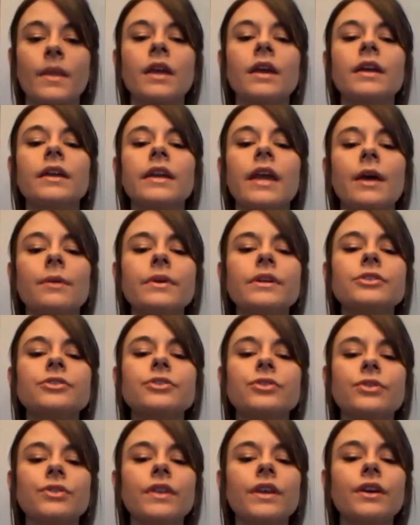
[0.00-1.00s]
Can we
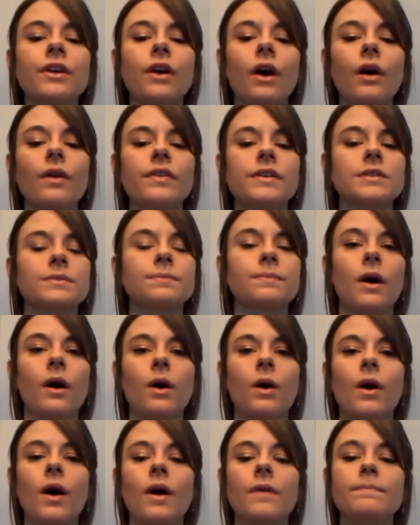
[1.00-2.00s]
truly call this
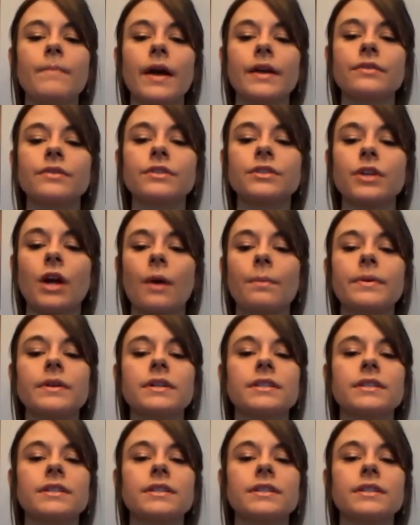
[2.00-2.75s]
ball of microscopic